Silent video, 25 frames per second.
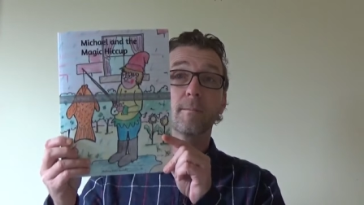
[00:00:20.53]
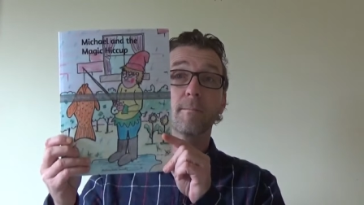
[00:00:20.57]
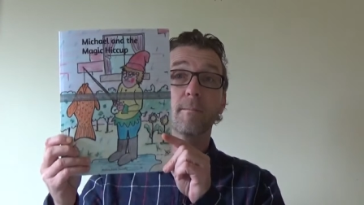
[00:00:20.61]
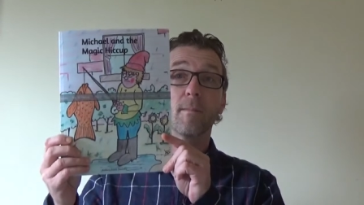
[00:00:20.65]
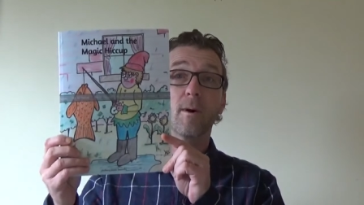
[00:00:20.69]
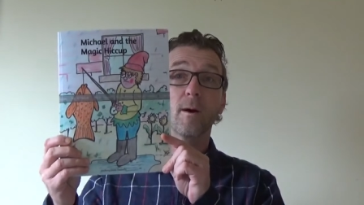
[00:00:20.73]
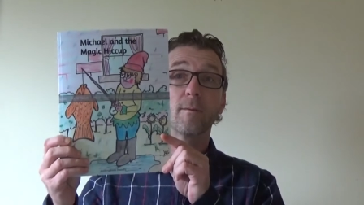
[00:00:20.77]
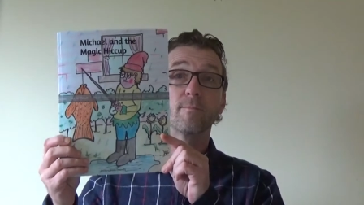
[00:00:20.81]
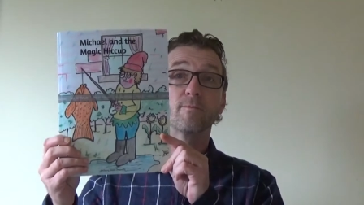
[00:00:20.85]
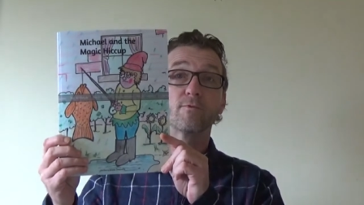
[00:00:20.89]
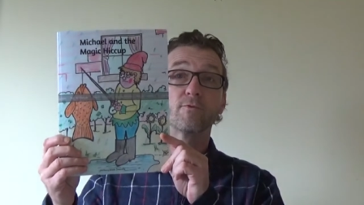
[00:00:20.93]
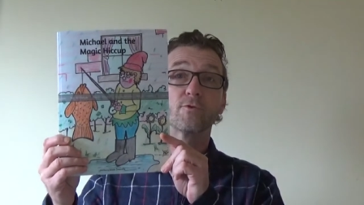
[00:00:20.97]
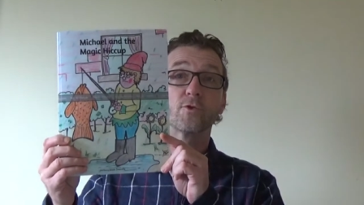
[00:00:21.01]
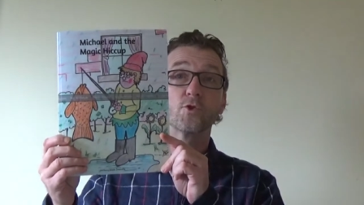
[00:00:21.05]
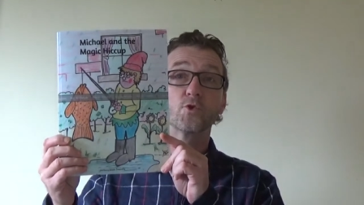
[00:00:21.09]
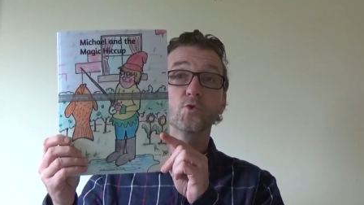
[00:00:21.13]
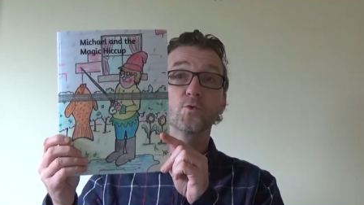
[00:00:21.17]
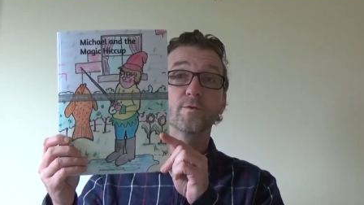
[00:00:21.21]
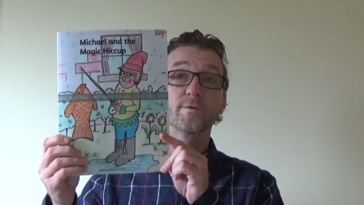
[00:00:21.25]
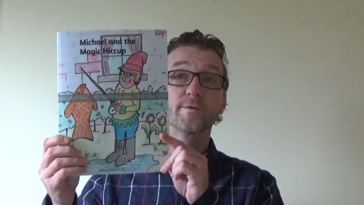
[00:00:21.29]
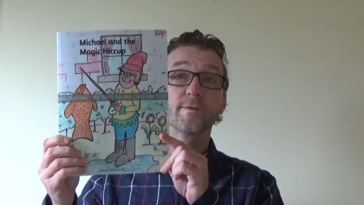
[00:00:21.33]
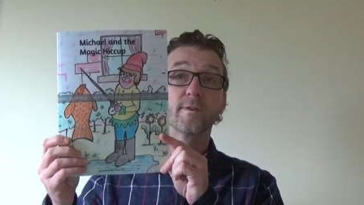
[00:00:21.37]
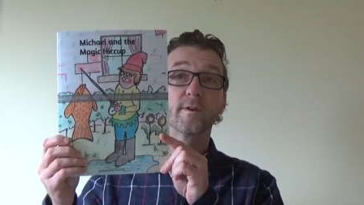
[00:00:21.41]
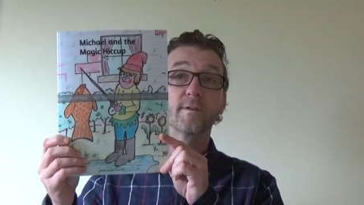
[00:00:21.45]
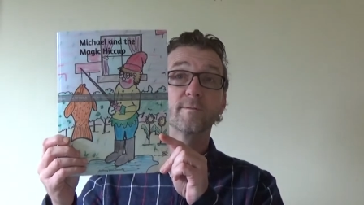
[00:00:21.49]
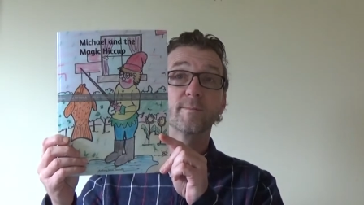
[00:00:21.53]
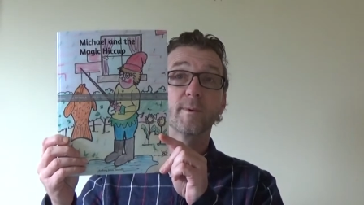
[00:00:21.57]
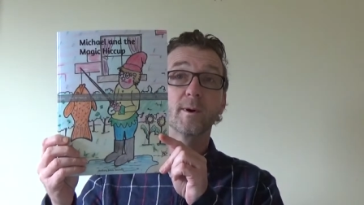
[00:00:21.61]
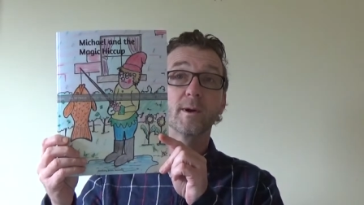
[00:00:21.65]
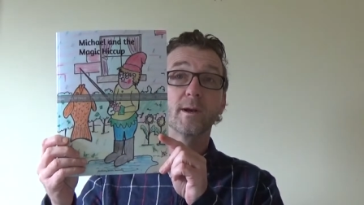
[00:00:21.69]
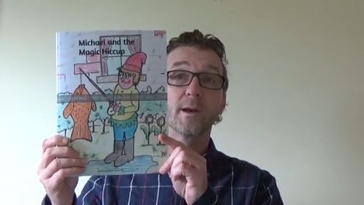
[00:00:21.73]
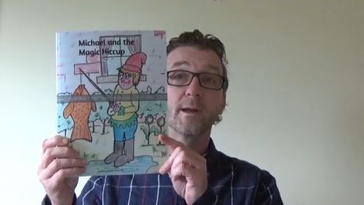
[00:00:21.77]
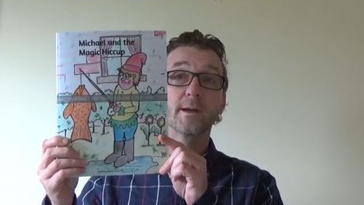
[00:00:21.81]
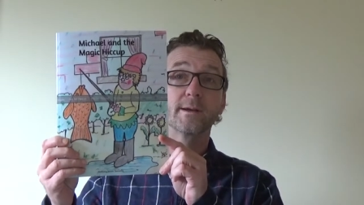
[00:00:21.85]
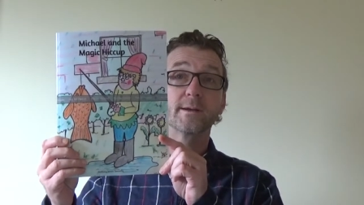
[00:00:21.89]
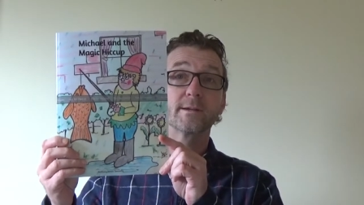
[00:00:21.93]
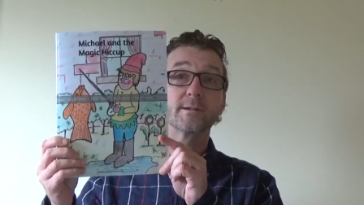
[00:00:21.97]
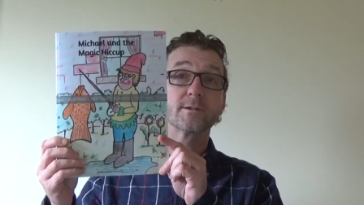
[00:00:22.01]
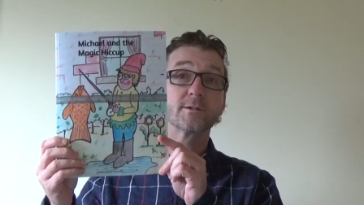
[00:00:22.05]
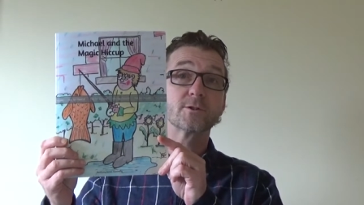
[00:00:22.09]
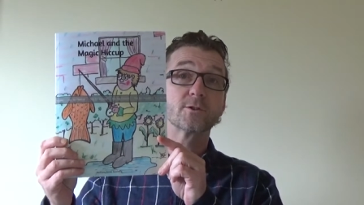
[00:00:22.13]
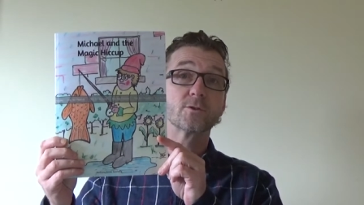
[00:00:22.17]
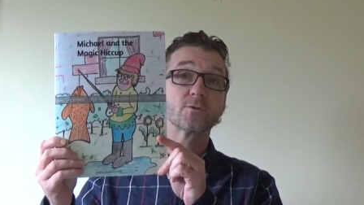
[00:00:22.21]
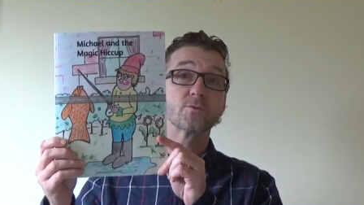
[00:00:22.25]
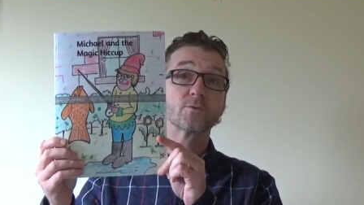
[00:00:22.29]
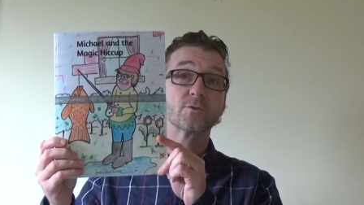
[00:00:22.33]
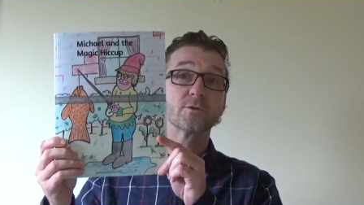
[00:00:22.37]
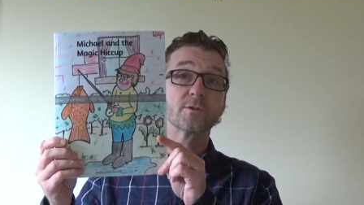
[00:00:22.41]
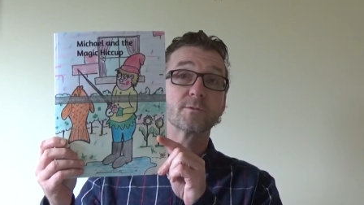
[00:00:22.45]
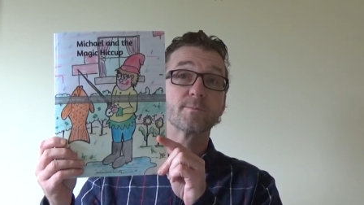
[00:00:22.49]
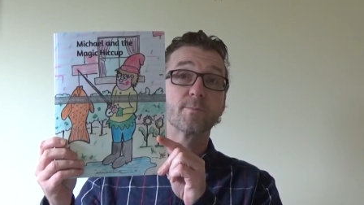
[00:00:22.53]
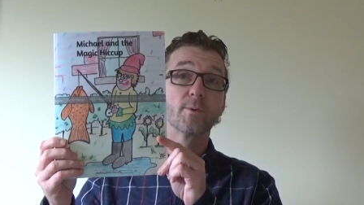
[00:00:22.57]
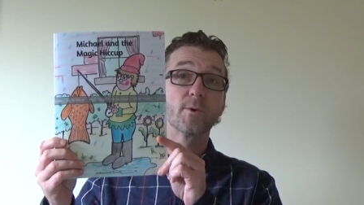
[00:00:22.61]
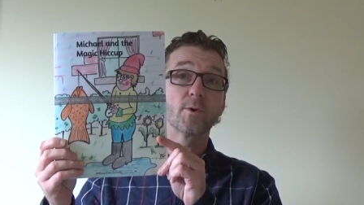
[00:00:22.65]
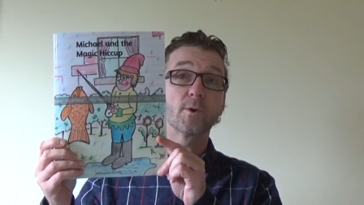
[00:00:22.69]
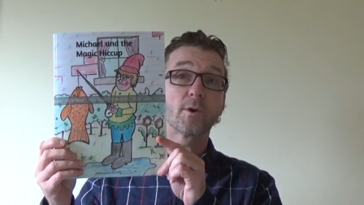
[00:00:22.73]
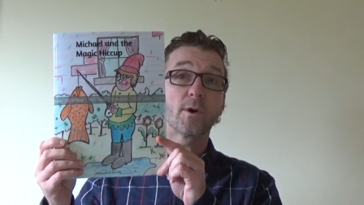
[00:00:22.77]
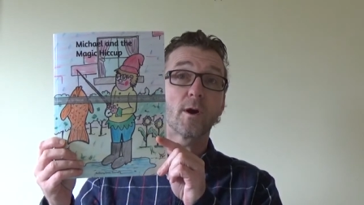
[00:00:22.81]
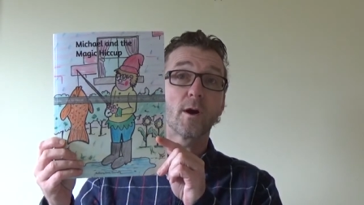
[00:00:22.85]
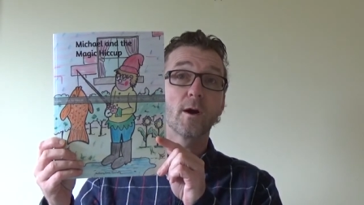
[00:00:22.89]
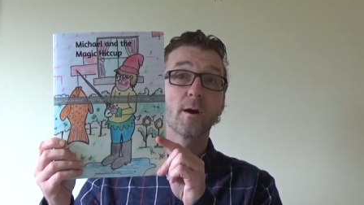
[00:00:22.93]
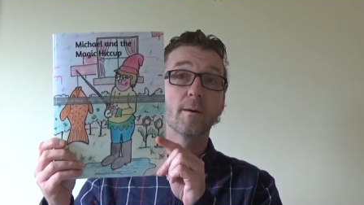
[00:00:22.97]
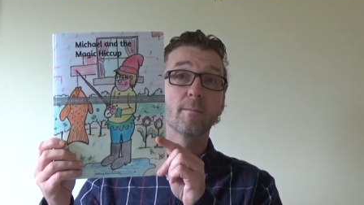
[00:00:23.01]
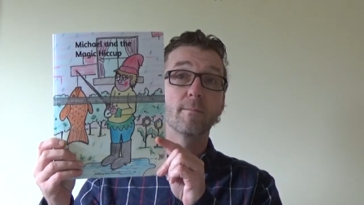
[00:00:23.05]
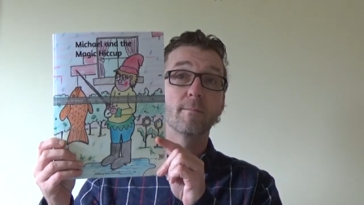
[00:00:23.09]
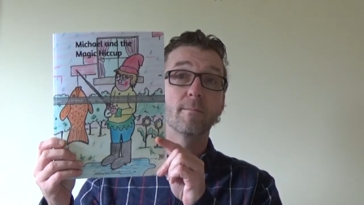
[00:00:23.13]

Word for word: my proof of my latest children's book,